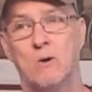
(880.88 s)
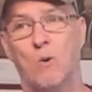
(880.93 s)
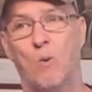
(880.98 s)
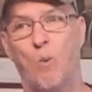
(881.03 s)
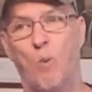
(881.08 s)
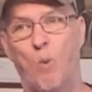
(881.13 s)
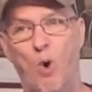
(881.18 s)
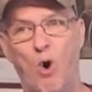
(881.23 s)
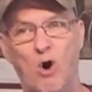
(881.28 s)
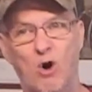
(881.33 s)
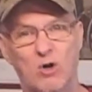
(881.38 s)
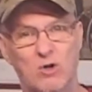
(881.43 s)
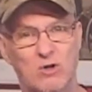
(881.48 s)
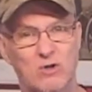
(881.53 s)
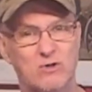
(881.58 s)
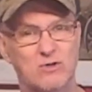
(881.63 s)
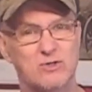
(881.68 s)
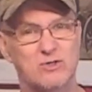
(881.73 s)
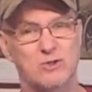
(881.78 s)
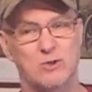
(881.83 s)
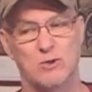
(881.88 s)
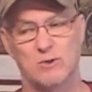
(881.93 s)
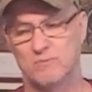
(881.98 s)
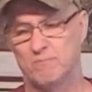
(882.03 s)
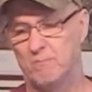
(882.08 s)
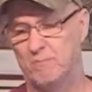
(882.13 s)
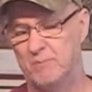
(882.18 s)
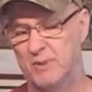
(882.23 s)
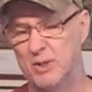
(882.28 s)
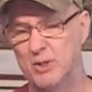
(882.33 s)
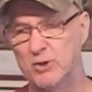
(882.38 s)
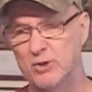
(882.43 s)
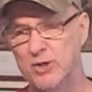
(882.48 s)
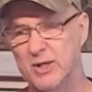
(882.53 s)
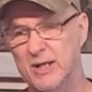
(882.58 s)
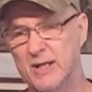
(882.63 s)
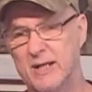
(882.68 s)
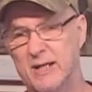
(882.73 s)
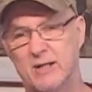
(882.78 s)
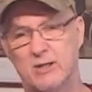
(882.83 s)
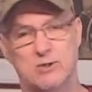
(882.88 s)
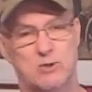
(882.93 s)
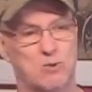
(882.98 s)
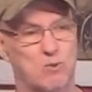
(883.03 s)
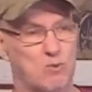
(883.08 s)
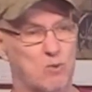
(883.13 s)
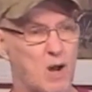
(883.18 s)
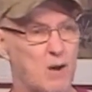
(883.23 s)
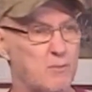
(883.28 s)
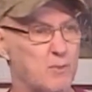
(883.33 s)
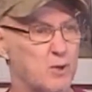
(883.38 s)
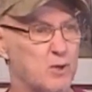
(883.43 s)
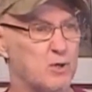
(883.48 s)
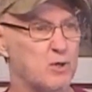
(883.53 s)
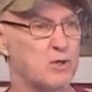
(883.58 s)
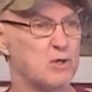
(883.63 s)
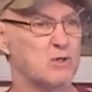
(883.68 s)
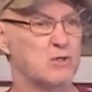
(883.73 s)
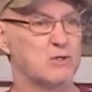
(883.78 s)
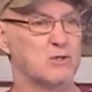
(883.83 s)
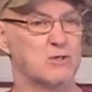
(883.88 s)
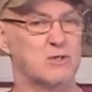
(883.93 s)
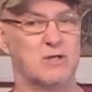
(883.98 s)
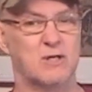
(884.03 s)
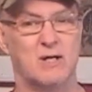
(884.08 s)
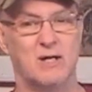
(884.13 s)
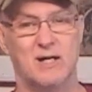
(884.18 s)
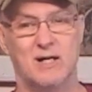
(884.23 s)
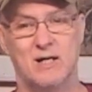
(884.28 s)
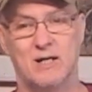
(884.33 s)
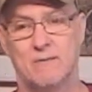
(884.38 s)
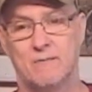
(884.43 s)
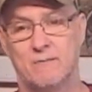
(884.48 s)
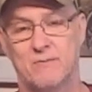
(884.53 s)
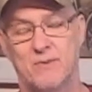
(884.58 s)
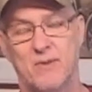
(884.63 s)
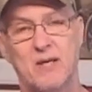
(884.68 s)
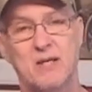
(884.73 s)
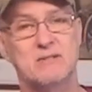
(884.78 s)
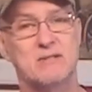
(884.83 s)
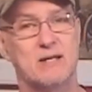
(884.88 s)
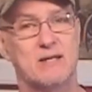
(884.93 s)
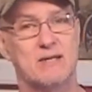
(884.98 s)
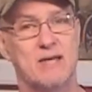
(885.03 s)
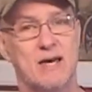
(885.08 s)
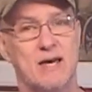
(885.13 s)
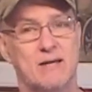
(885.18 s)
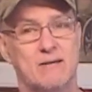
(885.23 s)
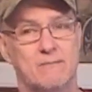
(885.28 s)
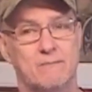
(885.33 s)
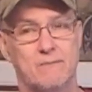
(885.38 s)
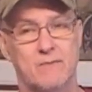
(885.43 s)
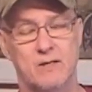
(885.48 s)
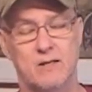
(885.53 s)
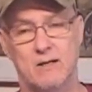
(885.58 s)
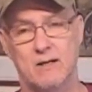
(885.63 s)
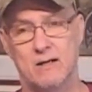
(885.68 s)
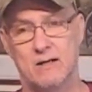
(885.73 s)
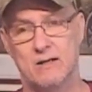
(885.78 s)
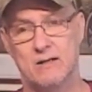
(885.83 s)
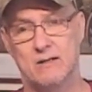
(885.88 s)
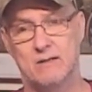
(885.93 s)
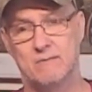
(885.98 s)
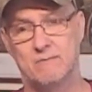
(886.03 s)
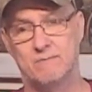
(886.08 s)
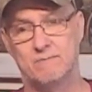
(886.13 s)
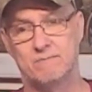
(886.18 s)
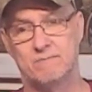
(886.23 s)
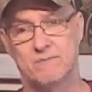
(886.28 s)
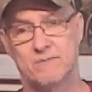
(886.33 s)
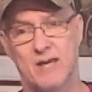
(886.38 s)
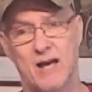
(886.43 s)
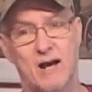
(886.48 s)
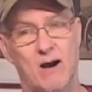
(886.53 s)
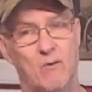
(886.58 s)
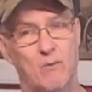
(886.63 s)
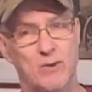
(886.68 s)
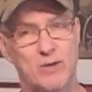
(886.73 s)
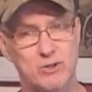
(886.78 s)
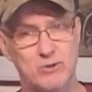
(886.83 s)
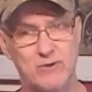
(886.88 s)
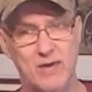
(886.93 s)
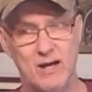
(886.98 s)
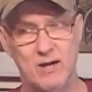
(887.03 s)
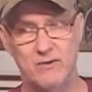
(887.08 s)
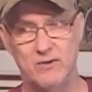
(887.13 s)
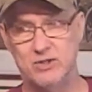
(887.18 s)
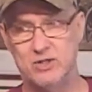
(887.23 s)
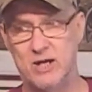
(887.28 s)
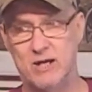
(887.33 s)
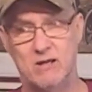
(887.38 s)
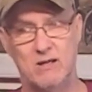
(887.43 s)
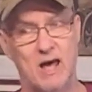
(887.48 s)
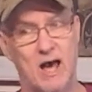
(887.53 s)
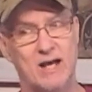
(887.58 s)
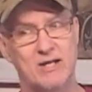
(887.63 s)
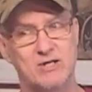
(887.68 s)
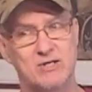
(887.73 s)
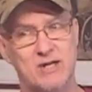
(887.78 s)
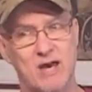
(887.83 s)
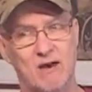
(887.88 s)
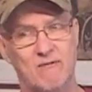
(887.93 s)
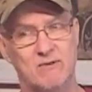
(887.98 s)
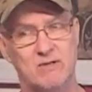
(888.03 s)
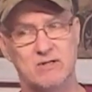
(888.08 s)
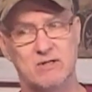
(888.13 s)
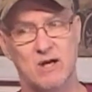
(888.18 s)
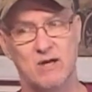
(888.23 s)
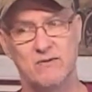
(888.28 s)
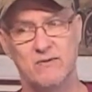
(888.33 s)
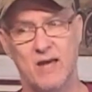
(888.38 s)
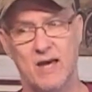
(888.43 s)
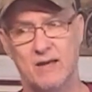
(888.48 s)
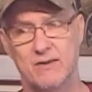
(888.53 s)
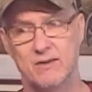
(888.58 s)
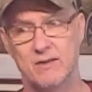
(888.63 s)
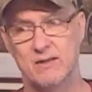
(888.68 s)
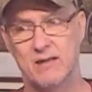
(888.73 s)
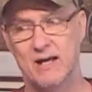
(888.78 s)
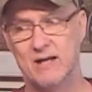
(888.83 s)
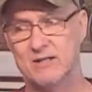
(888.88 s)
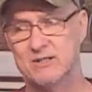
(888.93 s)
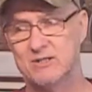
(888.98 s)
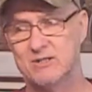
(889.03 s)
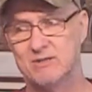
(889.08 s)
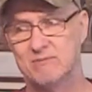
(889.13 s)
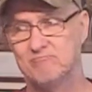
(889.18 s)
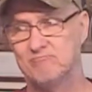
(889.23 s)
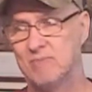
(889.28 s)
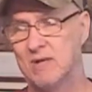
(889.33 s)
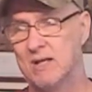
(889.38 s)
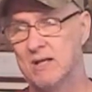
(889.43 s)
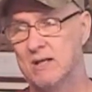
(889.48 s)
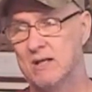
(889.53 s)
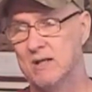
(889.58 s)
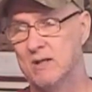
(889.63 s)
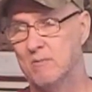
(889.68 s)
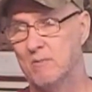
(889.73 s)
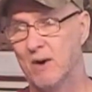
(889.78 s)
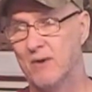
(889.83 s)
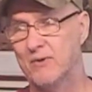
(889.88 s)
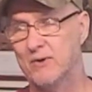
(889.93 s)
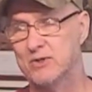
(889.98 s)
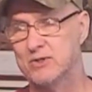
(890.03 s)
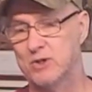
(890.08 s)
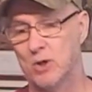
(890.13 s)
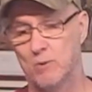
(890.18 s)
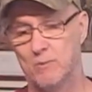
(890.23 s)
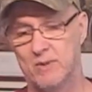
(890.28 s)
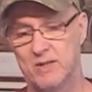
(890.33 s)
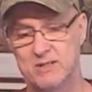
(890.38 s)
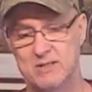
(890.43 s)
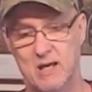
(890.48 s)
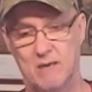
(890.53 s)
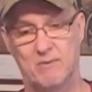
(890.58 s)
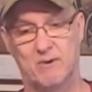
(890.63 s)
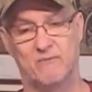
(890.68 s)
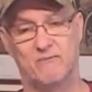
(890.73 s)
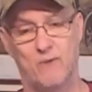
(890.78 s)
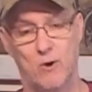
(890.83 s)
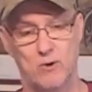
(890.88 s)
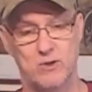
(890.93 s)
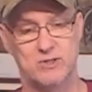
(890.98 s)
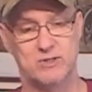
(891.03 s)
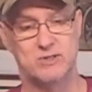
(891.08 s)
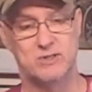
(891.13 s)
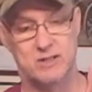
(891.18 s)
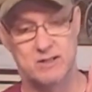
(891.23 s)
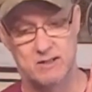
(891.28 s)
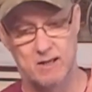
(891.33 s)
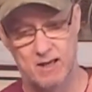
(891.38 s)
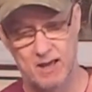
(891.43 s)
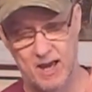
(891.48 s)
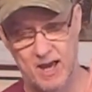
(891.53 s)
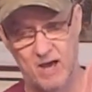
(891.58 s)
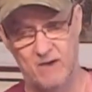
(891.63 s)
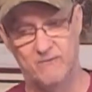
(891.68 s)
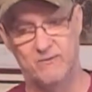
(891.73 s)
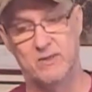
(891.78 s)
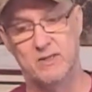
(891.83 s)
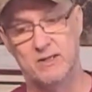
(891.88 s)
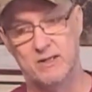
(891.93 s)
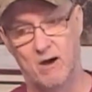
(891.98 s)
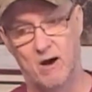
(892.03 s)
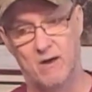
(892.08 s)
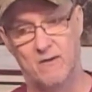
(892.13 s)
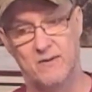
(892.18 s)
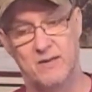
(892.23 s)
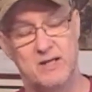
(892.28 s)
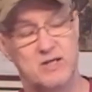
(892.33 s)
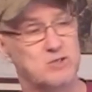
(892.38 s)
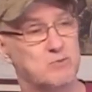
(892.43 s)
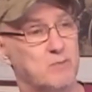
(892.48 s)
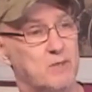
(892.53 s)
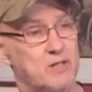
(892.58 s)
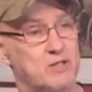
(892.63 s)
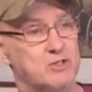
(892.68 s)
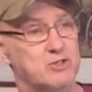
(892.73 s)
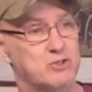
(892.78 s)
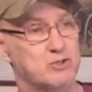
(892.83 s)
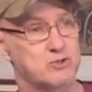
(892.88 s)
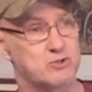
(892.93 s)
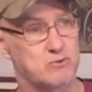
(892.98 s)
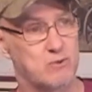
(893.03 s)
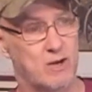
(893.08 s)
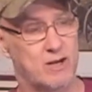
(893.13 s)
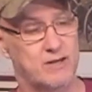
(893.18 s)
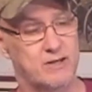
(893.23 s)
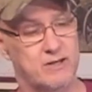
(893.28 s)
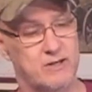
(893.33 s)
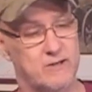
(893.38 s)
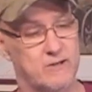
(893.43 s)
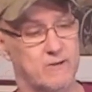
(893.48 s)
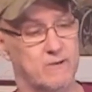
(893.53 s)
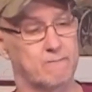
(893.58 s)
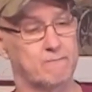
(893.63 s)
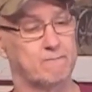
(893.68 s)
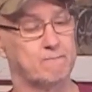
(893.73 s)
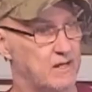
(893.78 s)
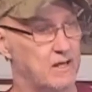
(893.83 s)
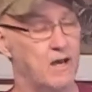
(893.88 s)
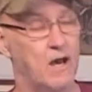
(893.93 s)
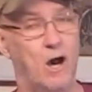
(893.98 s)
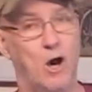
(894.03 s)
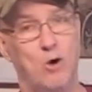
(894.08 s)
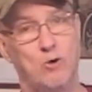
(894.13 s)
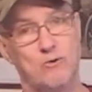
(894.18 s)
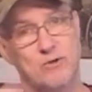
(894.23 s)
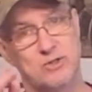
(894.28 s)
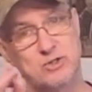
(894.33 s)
walls or buildings or rubble or things like that. That we do that on the channel. I just haven't done that in the last month or so because I've been focusing heavily on these miniatures right here. Oh, the